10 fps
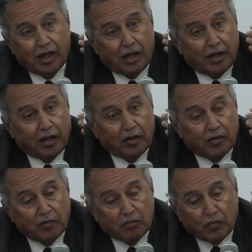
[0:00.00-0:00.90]

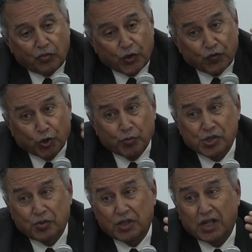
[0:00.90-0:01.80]

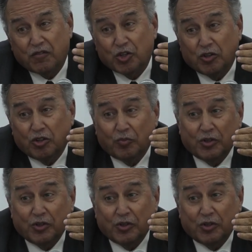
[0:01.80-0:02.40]
refurbishment of the